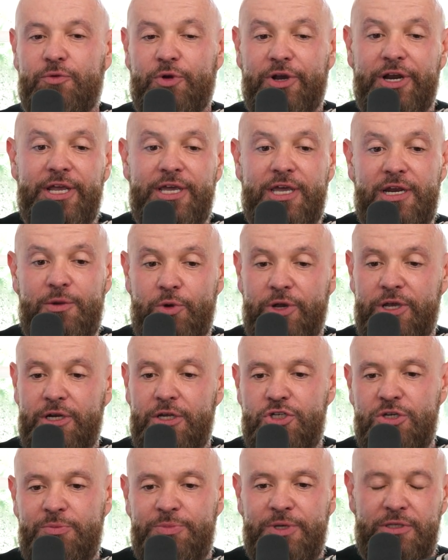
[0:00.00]
we're gonna
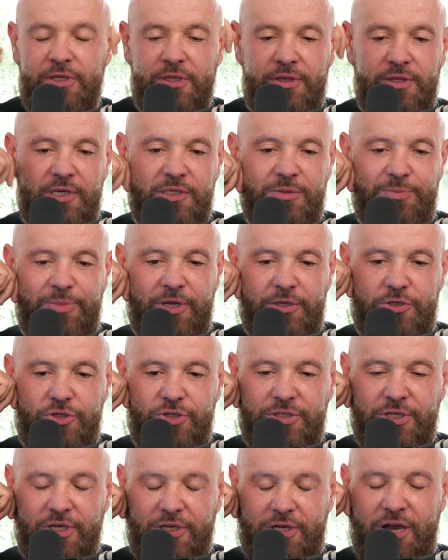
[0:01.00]
jump into things, but
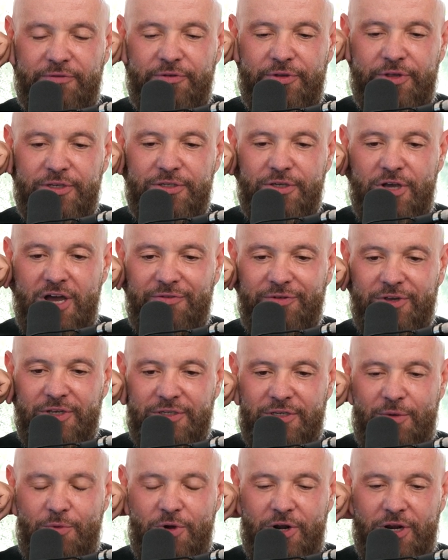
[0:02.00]
just to cover this off,
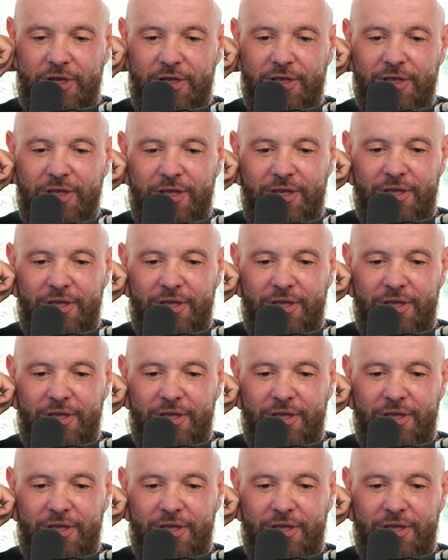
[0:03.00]
because I want